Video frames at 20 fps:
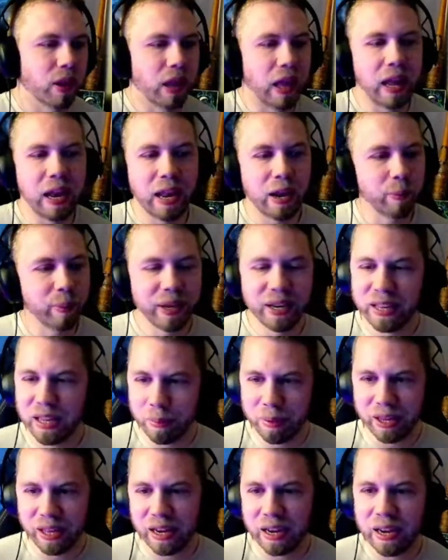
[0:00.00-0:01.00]
And I don't mean
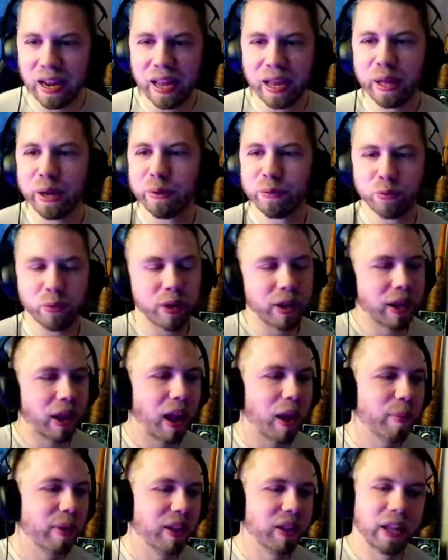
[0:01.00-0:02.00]
gimmick in a negative way.
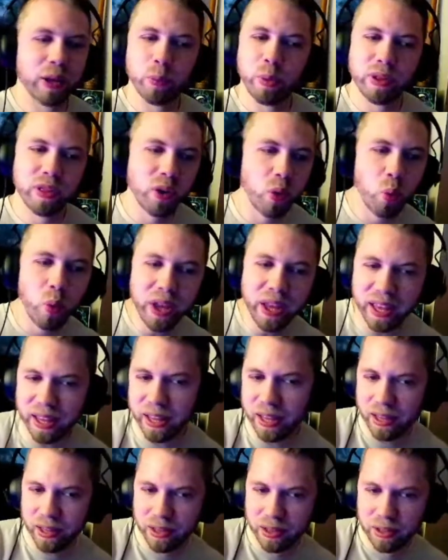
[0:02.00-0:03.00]
I mean like with the
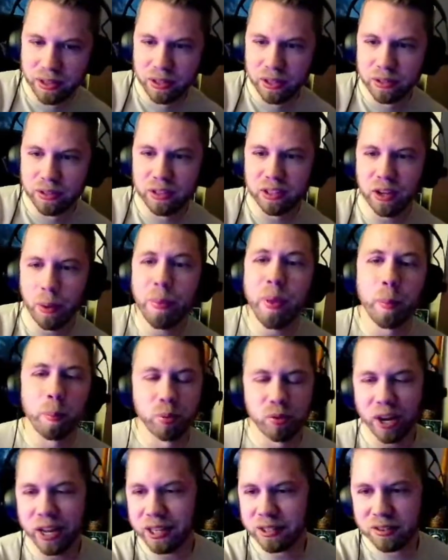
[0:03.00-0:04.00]
Wii, something that
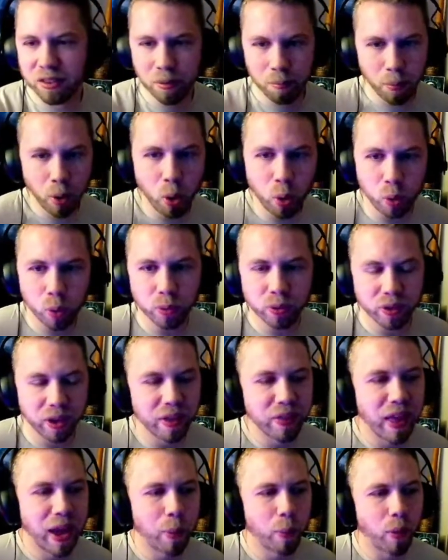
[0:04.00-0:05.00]
breaks the mold,
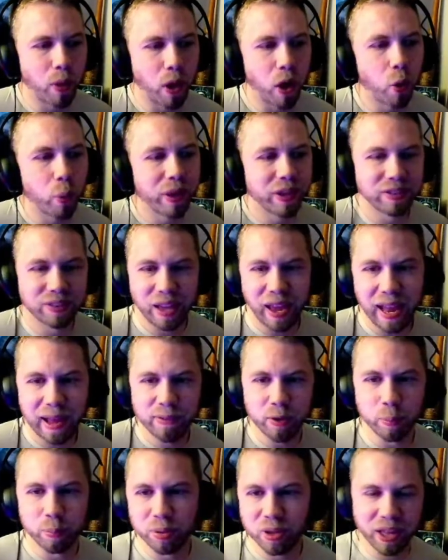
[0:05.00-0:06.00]
and that will always have
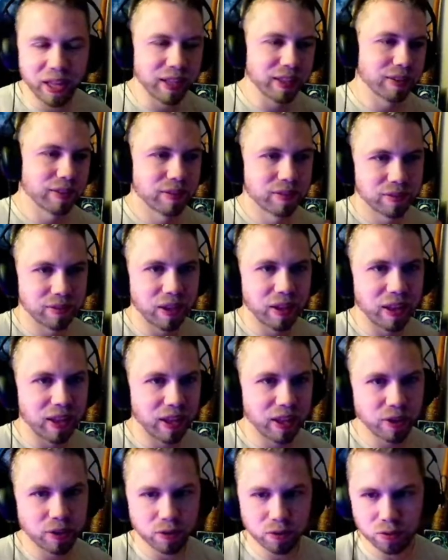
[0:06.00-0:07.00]
a place in the
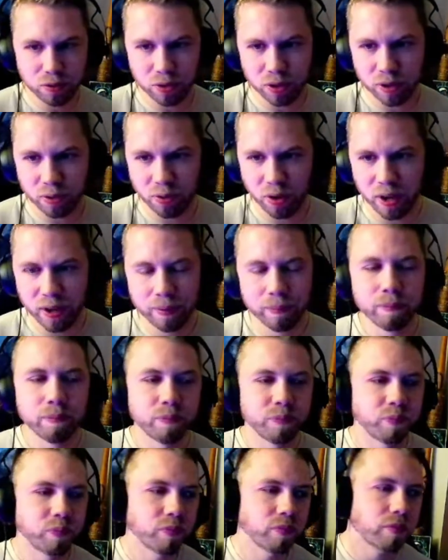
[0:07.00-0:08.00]
industry, right?
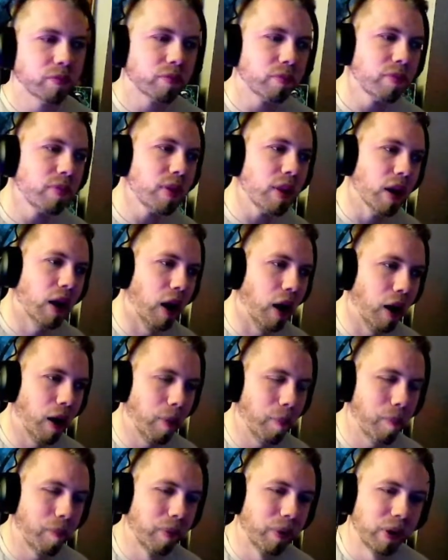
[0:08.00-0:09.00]

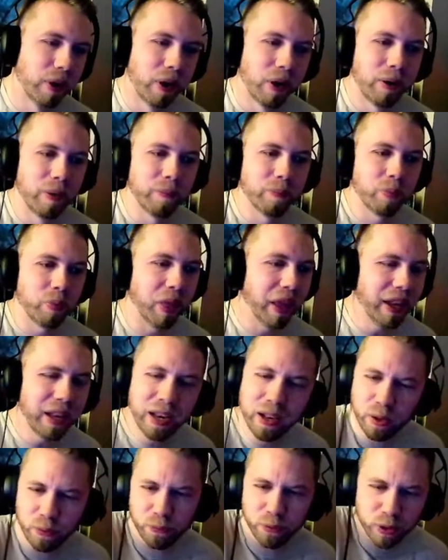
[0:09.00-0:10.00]
Um, they
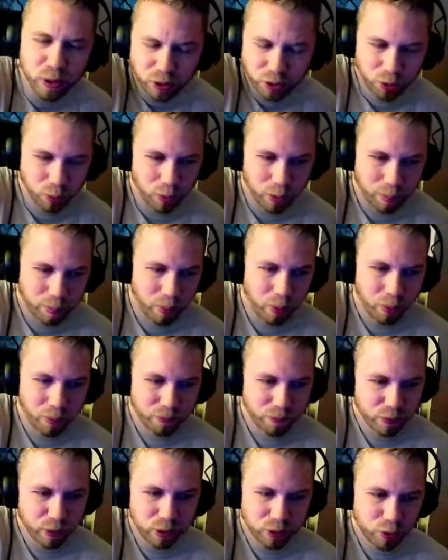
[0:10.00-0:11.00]
did the virtual Boy
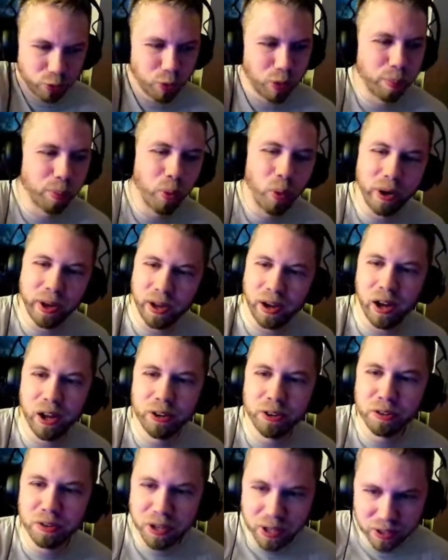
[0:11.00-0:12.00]
a Boy
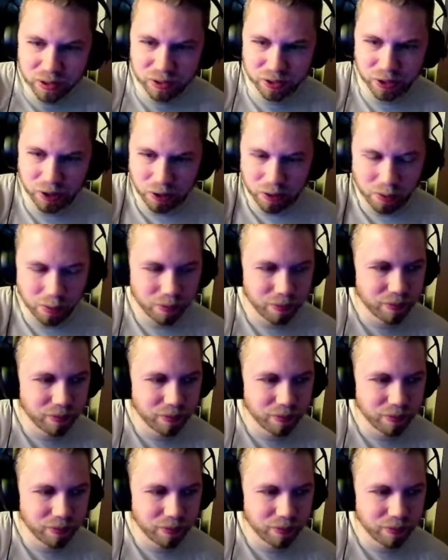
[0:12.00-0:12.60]
hundred years ago.